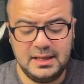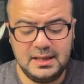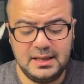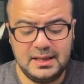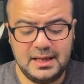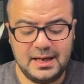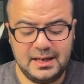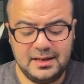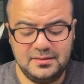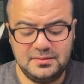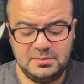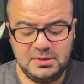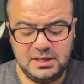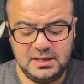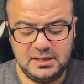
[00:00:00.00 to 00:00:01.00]
that gives
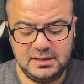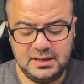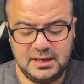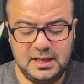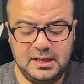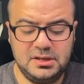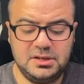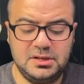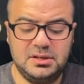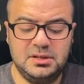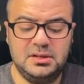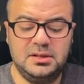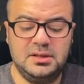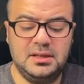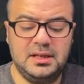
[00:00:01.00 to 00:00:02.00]
me an indication
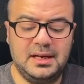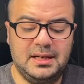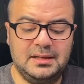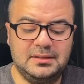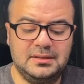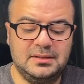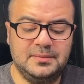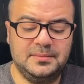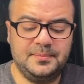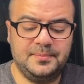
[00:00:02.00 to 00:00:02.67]
that